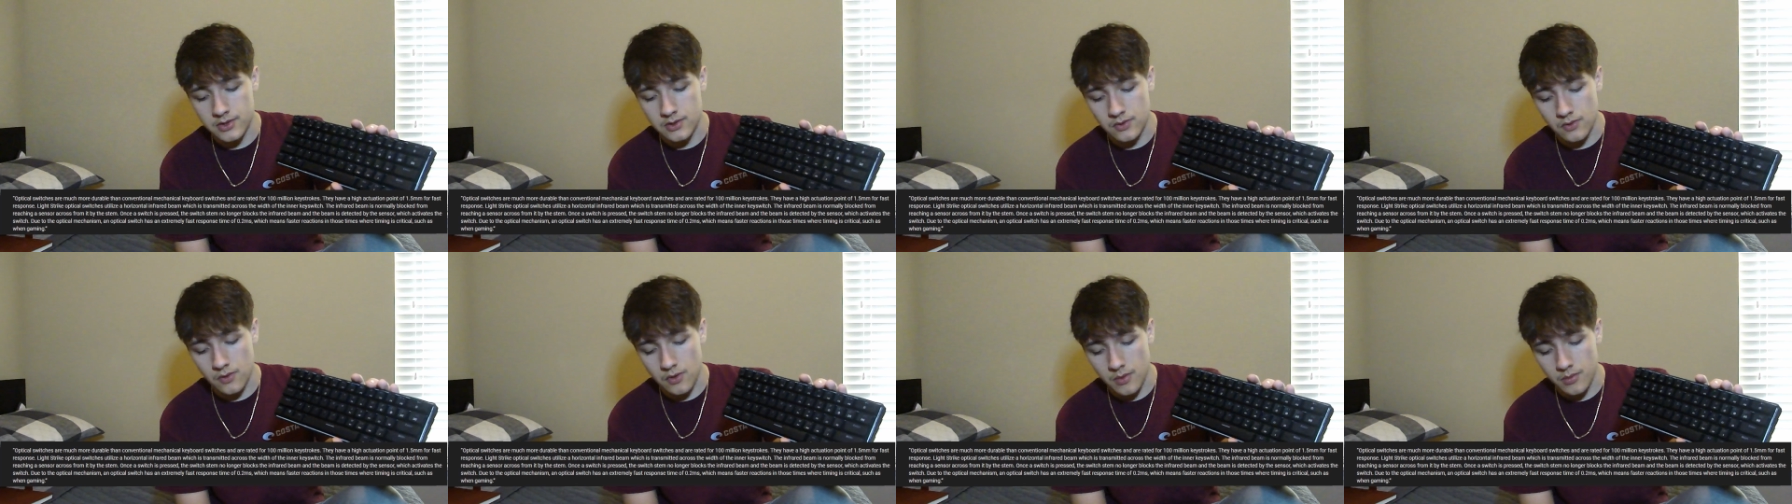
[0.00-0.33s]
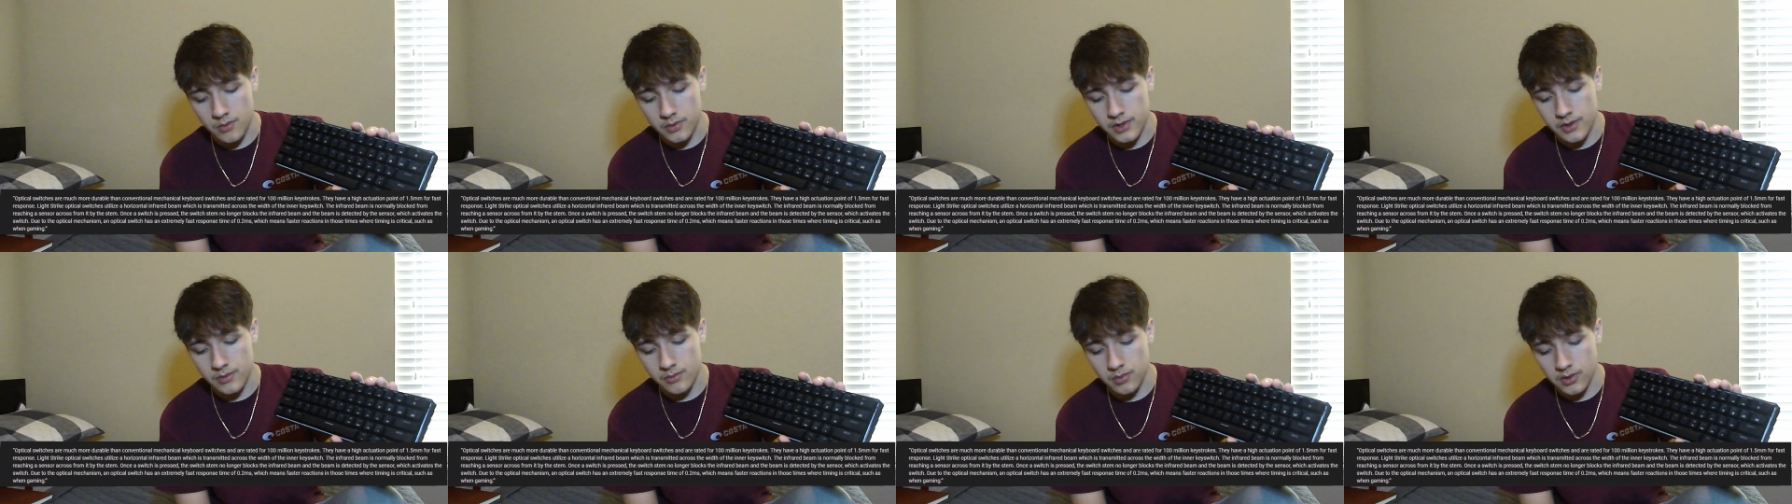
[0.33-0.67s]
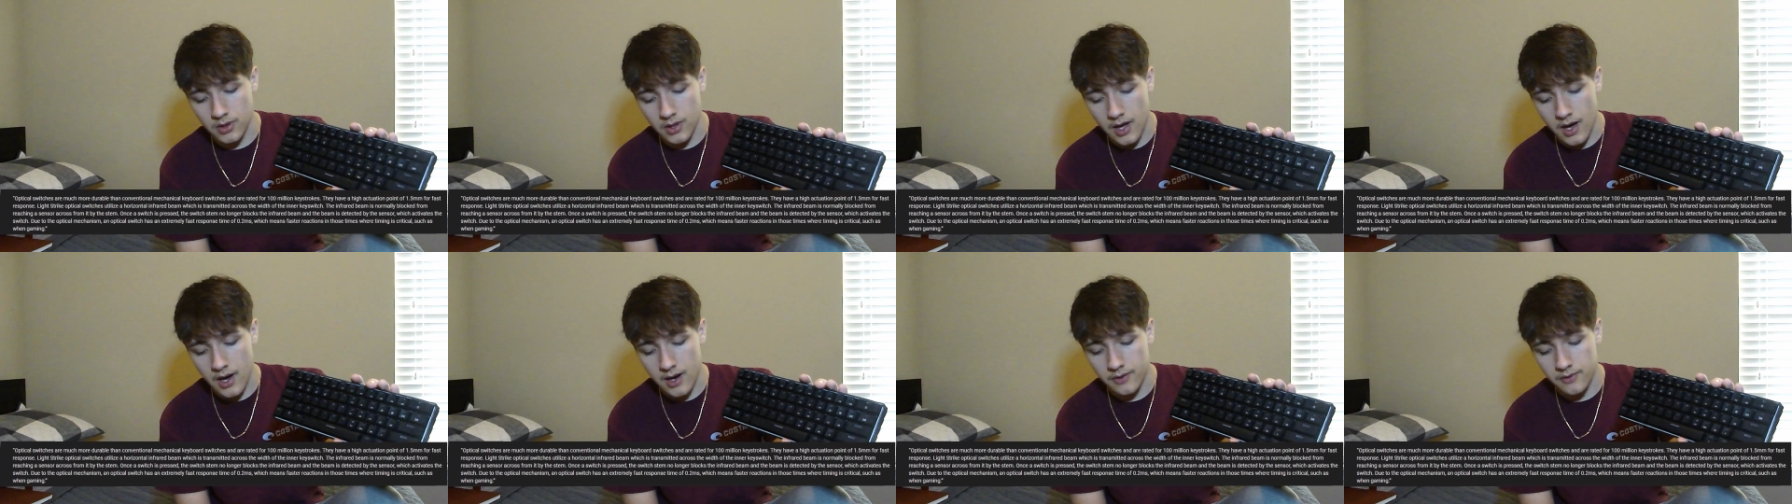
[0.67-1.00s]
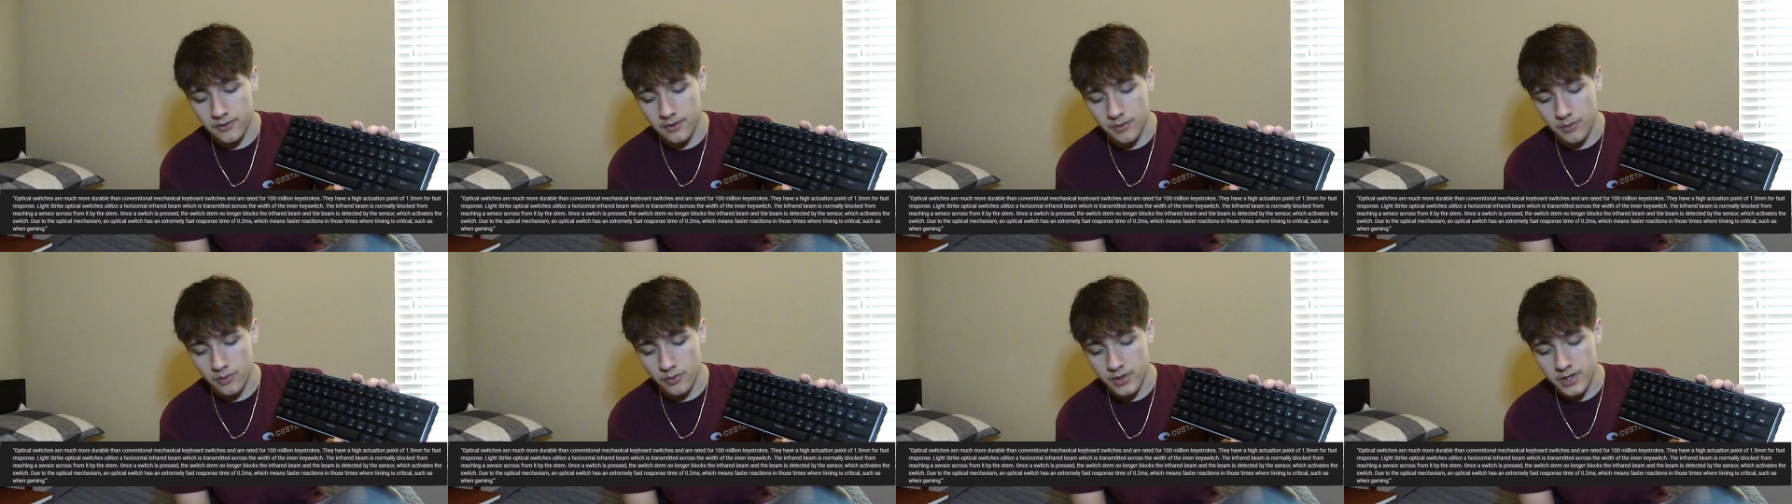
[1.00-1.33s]
normally blocked
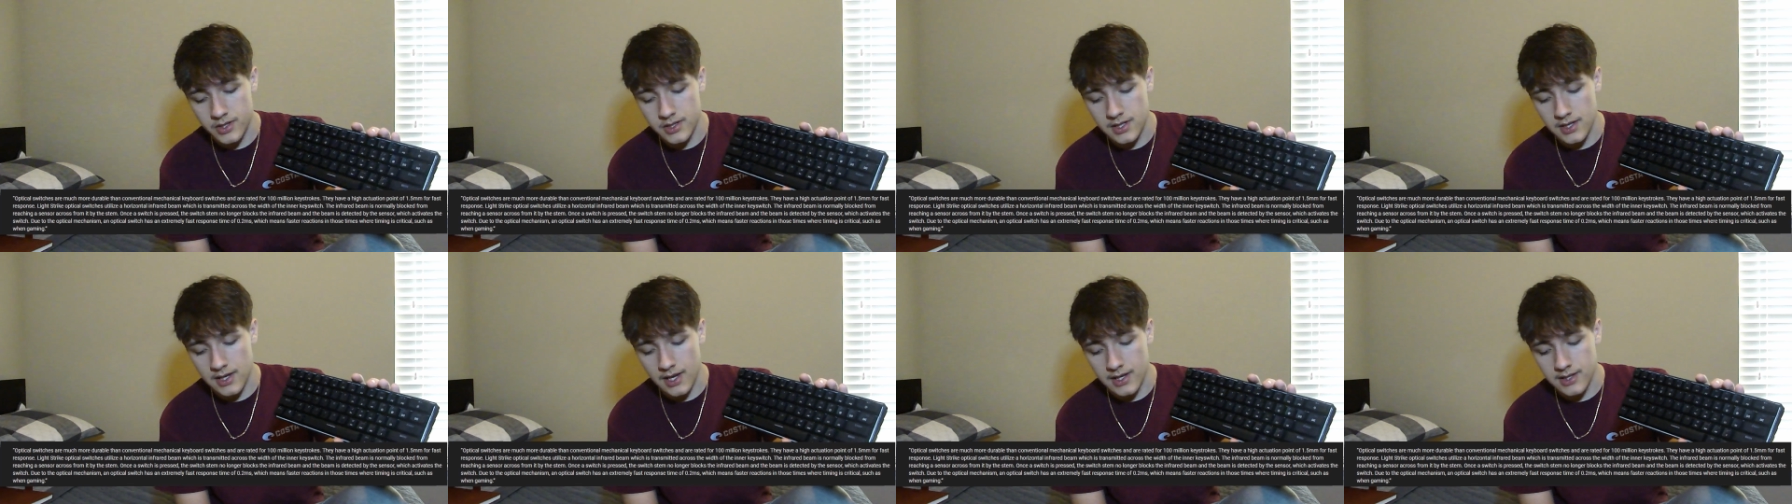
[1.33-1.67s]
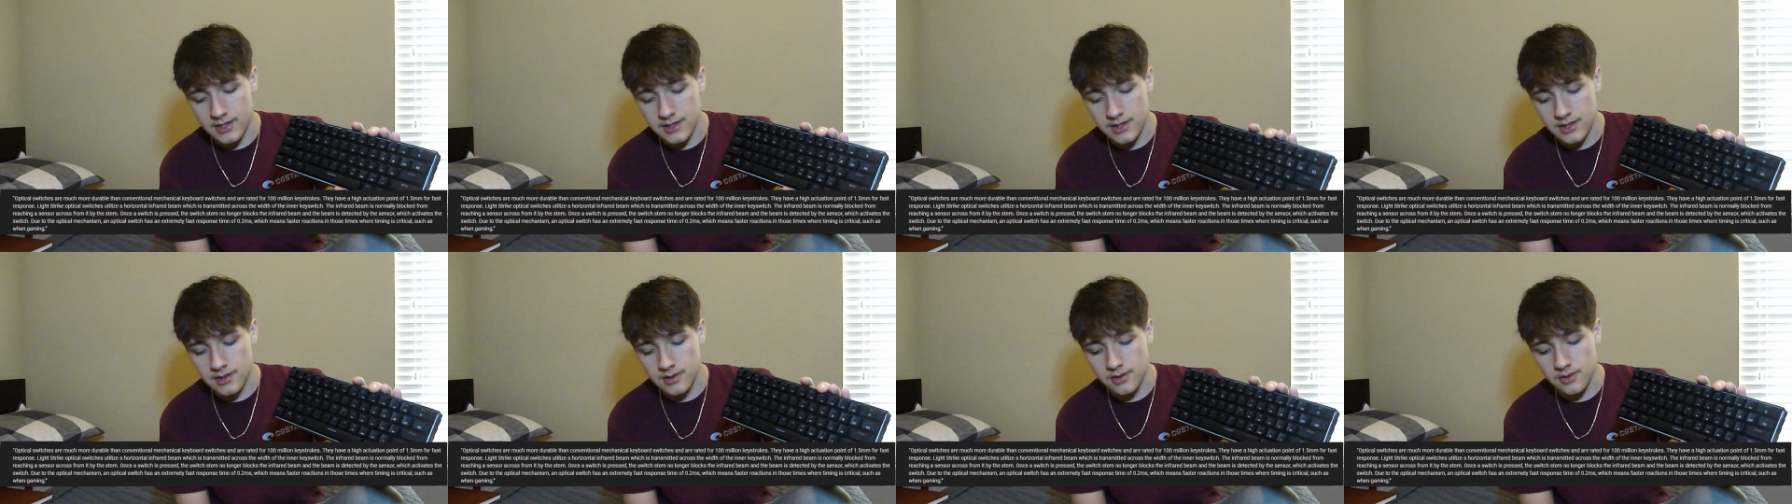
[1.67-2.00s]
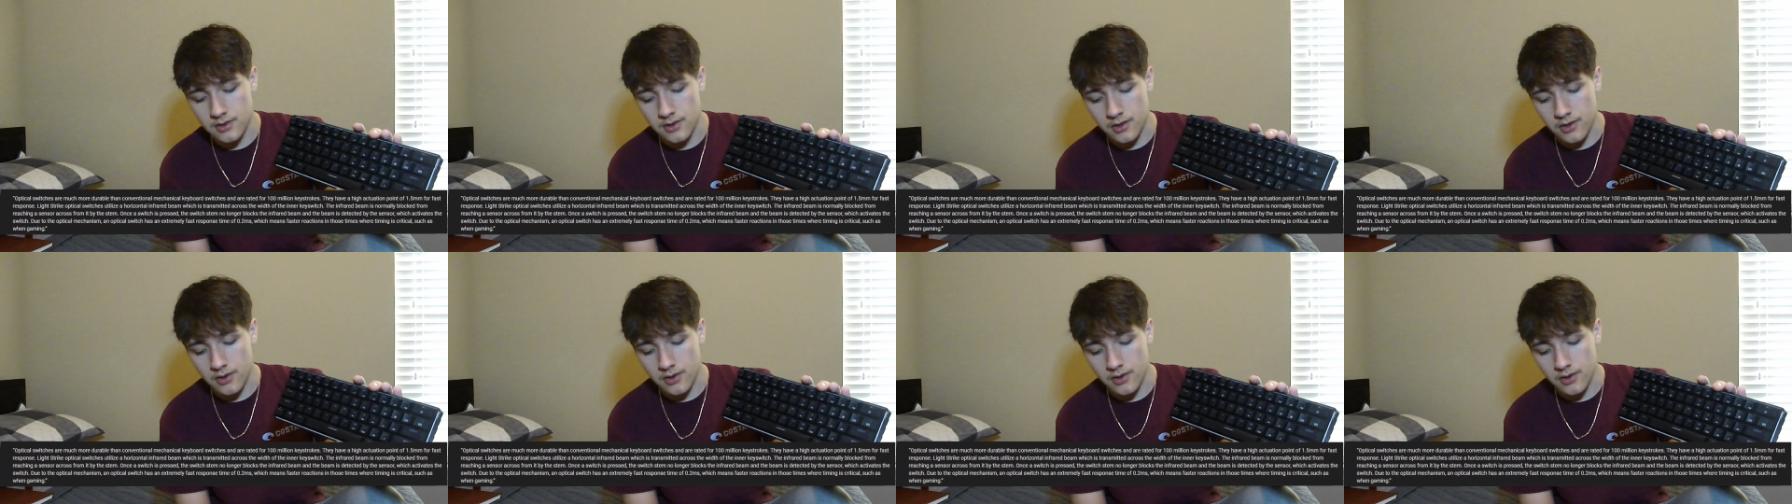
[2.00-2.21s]
from reaching a sensor